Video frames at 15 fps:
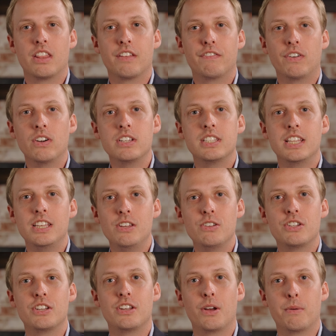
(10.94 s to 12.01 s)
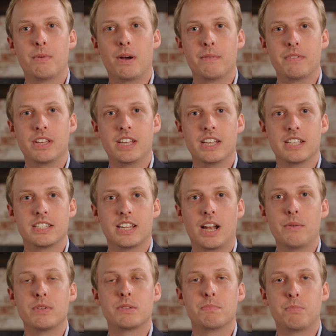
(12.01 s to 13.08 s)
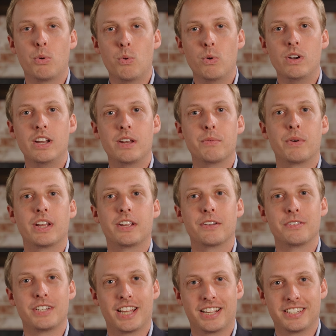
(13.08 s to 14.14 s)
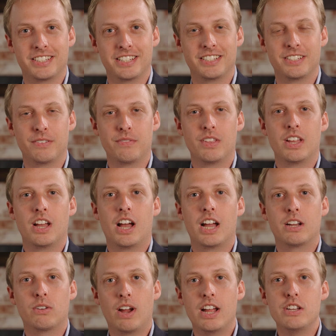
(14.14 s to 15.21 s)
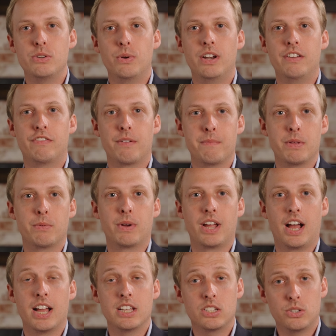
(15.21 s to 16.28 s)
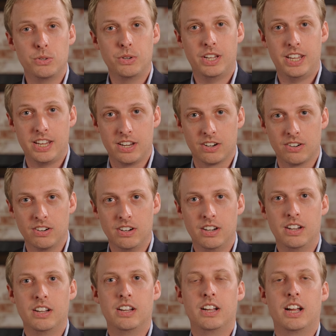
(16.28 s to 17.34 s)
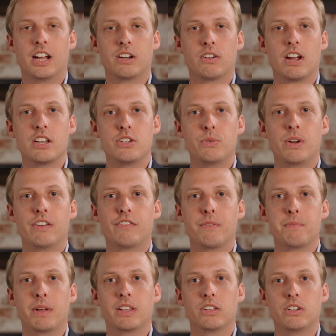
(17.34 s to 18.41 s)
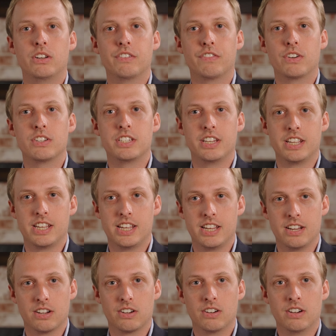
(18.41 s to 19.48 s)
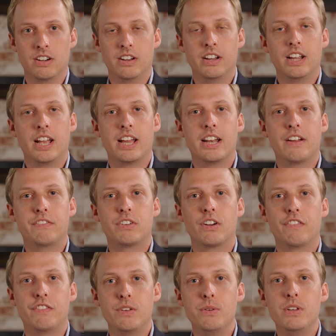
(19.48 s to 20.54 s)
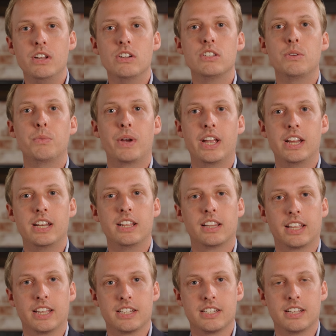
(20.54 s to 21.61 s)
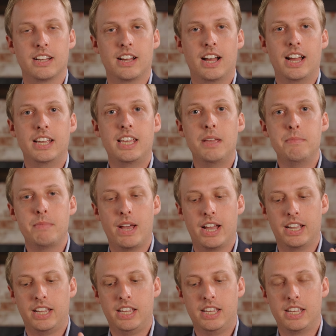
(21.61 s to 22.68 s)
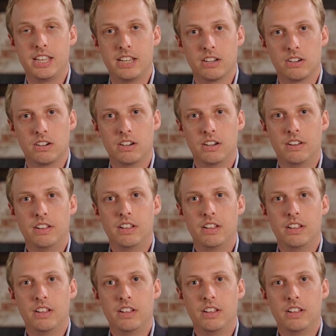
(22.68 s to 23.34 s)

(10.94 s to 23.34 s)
The first thing you should know about me is that I was born in Waco, Texas. I graduated from Midway High School here, I graduated from Baylor University here, and after a few years away in Atlanta, I came back here.